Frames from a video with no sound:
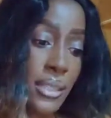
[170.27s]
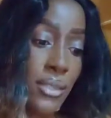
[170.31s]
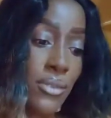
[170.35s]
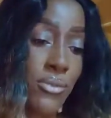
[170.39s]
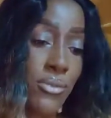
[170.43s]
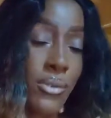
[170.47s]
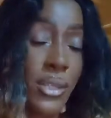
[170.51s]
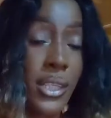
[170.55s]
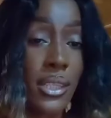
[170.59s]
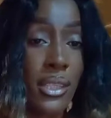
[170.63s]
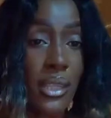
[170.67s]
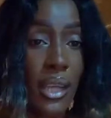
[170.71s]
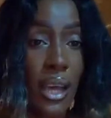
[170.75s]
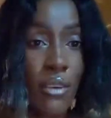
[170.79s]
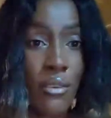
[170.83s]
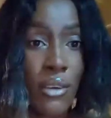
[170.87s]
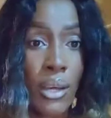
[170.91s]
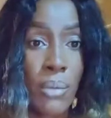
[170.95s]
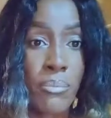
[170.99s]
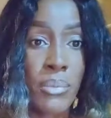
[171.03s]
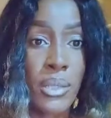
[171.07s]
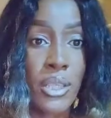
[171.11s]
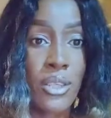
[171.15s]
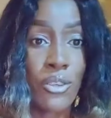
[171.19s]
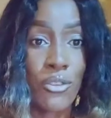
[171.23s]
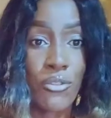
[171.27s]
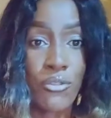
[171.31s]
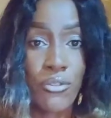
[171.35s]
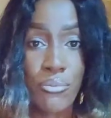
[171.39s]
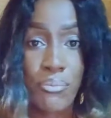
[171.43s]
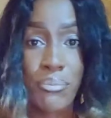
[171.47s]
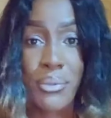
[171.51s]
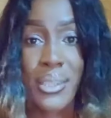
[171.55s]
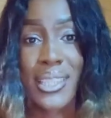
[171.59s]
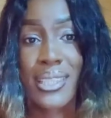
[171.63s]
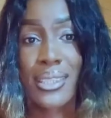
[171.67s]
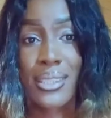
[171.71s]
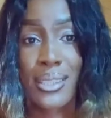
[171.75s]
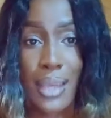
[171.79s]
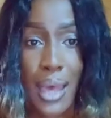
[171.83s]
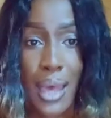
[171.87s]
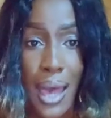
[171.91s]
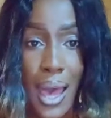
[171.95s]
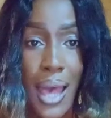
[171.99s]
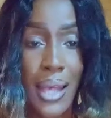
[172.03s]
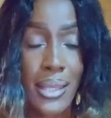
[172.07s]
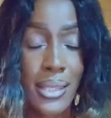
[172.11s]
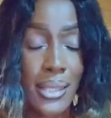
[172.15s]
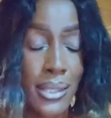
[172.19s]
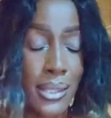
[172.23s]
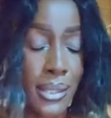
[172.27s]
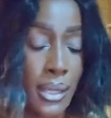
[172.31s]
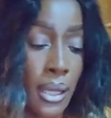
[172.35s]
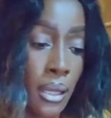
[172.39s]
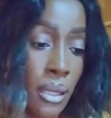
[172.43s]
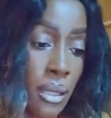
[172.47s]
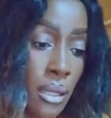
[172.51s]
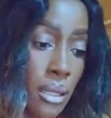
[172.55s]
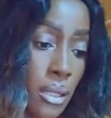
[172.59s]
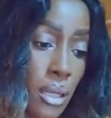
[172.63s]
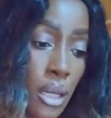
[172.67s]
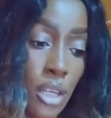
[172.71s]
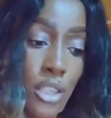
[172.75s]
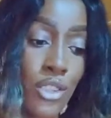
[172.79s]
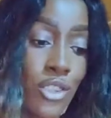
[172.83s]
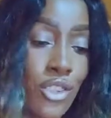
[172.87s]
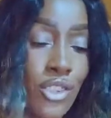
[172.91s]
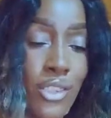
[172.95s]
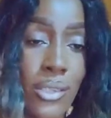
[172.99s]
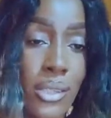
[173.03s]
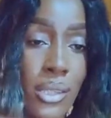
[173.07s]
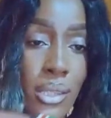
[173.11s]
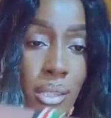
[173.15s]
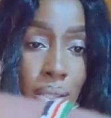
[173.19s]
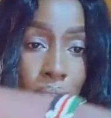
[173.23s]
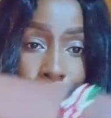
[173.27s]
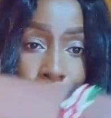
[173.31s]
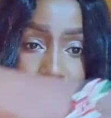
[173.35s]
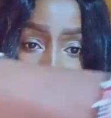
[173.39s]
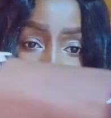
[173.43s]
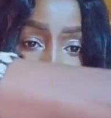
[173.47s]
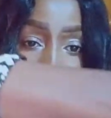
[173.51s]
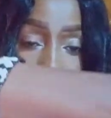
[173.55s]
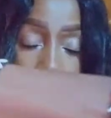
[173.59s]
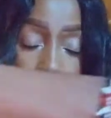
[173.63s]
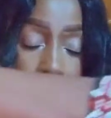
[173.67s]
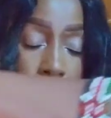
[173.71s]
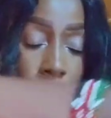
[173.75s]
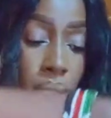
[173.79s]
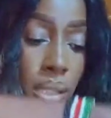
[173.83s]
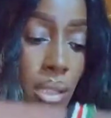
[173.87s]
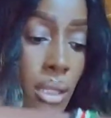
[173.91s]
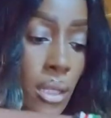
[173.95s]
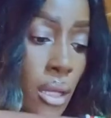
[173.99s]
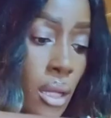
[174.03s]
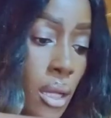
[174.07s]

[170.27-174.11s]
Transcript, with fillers: these rings have a bit of pizzazz. They're not just rings.